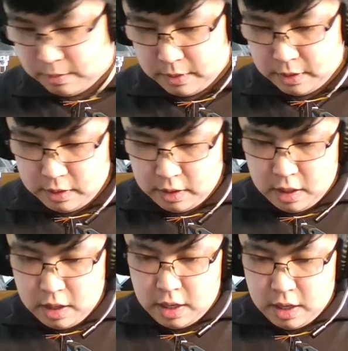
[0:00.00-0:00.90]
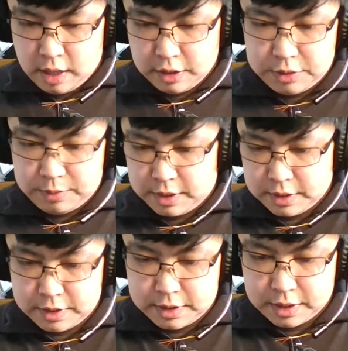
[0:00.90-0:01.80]
But, and just because
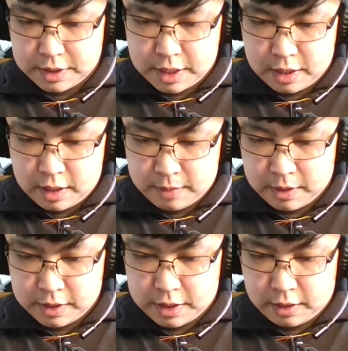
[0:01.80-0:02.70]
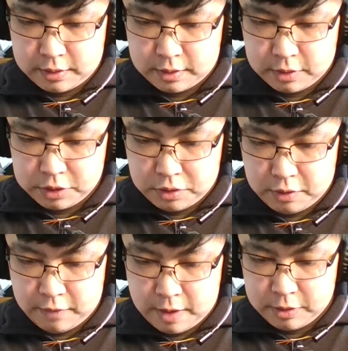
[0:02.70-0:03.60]
this is the tail, I'm going to take some of the shorter
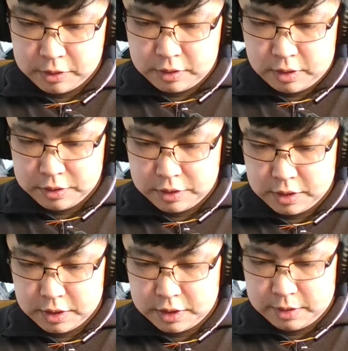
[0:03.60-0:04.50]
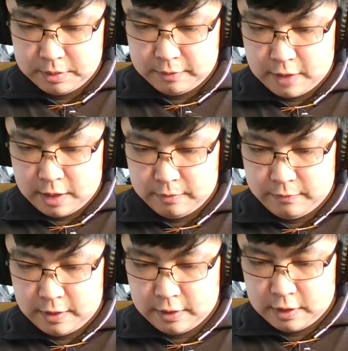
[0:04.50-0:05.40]
fibers closer to the tip of the
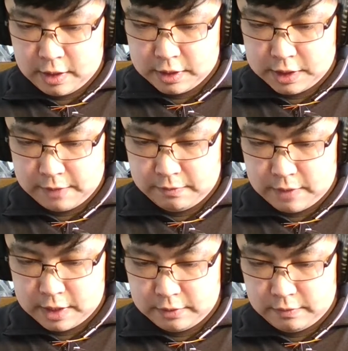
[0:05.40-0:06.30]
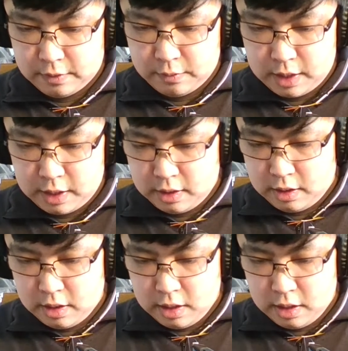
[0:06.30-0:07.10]
feather and save the rest for the wing.